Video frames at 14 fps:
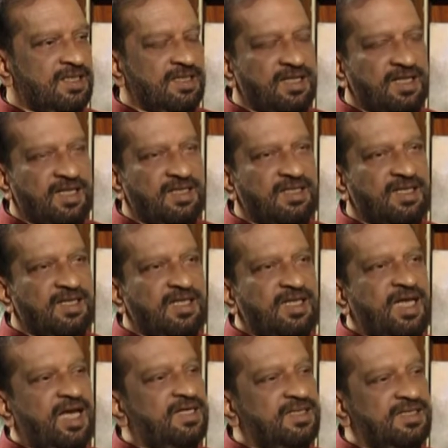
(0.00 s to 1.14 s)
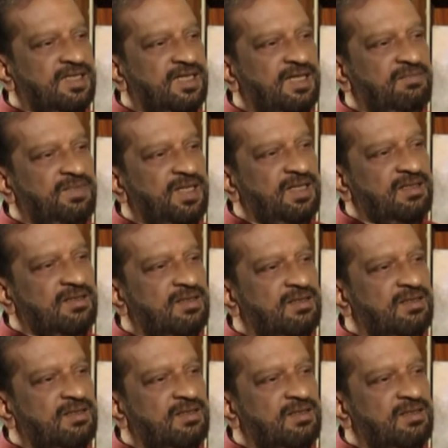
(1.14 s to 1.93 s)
right, at a time that